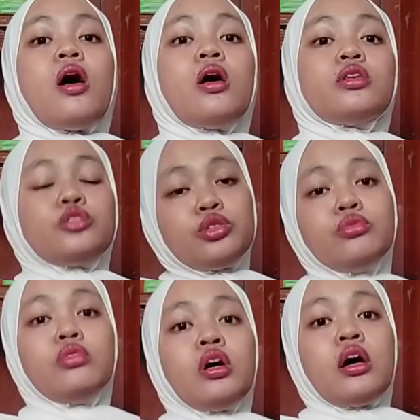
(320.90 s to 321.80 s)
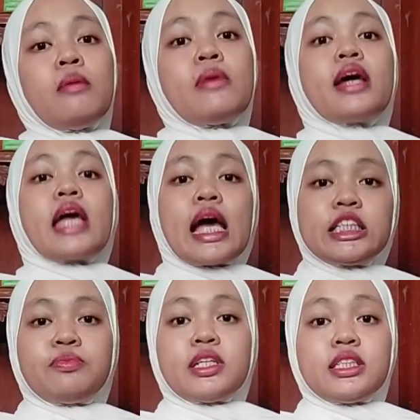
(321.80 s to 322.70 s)
or two, by
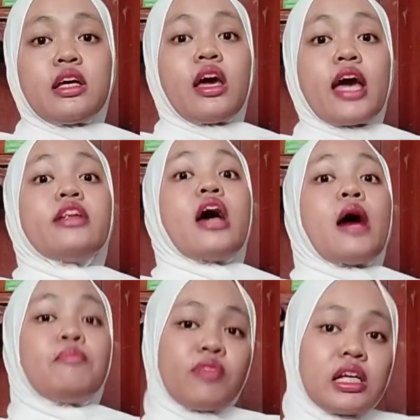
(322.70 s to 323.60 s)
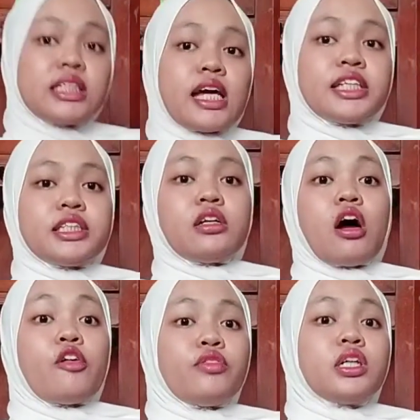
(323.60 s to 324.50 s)
expressing an
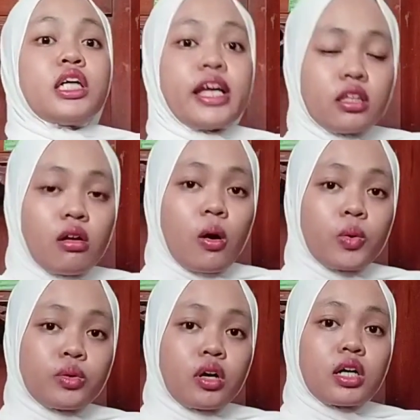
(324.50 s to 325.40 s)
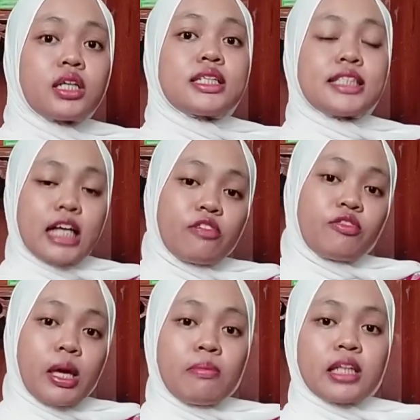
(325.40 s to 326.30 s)
appreciation of the interlocutor
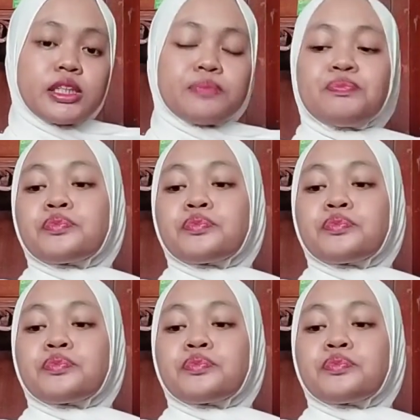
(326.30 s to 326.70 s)
self-image.